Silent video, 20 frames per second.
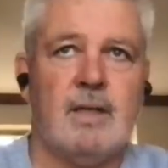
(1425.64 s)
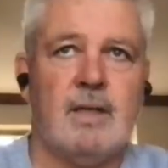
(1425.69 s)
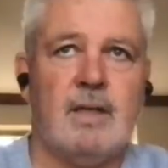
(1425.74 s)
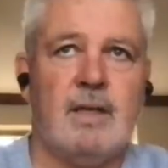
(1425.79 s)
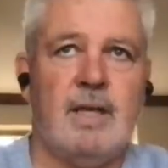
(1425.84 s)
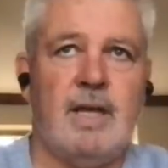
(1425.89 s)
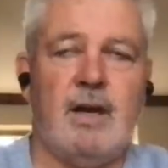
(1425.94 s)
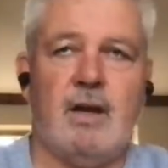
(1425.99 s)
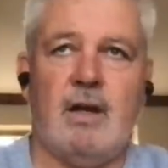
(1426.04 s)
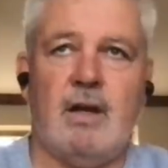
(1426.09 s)

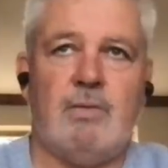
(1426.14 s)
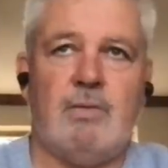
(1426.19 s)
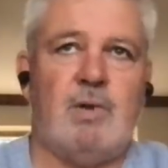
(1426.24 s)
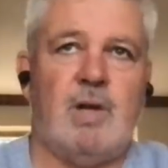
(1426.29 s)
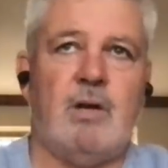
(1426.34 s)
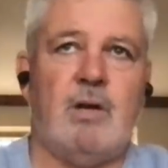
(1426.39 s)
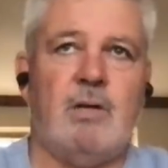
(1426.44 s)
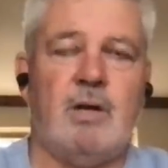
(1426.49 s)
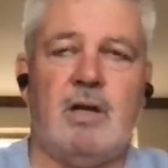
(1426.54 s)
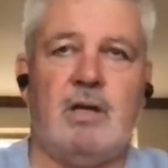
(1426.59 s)
Yeah,
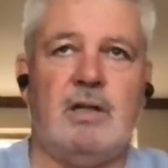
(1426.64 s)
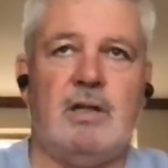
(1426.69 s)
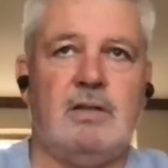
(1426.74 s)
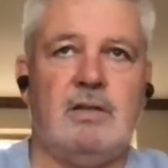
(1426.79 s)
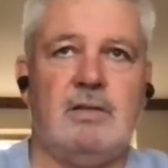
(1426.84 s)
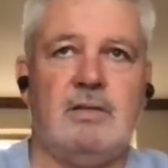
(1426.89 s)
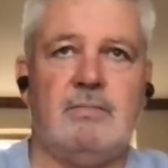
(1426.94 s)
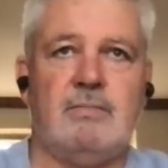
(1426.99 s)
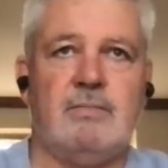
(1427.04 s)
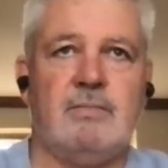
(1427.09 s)
well,
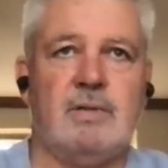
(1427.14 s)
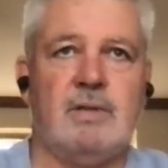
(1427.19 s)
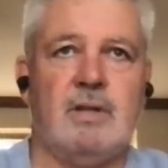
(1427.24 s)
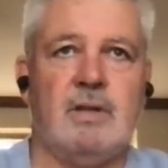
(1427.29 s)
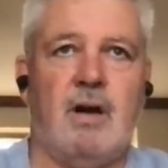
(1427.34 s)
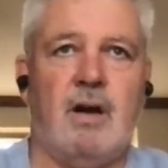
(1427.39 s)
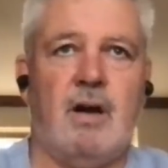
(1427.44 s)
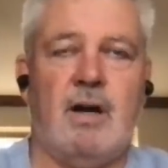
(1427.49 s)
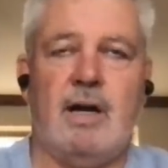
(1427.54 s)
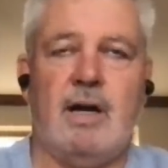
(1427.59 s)

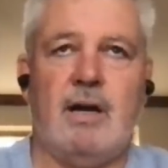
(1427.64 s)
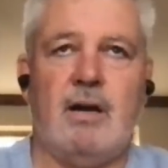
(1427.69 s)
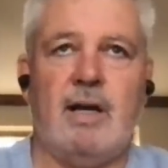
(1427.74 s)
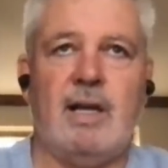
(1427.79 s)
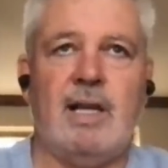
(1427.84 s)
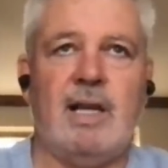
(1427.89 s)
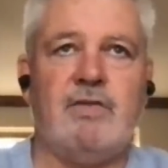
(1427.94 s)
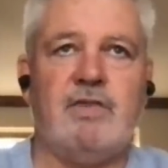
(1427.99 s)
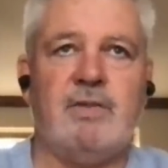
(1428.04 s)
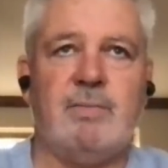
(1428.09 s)
uh, I, I
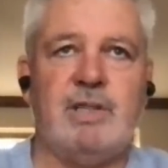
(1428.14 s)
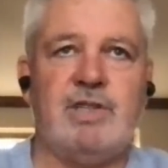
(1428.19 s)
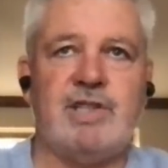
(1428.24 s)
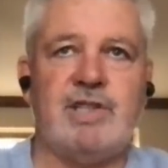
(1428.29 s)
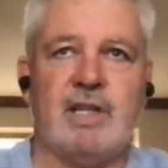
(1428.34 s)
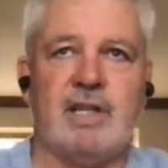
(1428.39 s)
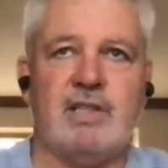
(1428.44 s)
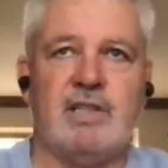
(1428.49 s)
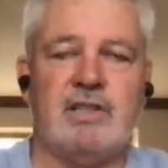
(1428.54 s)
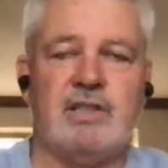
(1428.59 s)
love to be
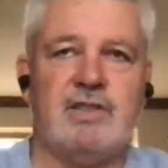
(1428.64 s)
challenged.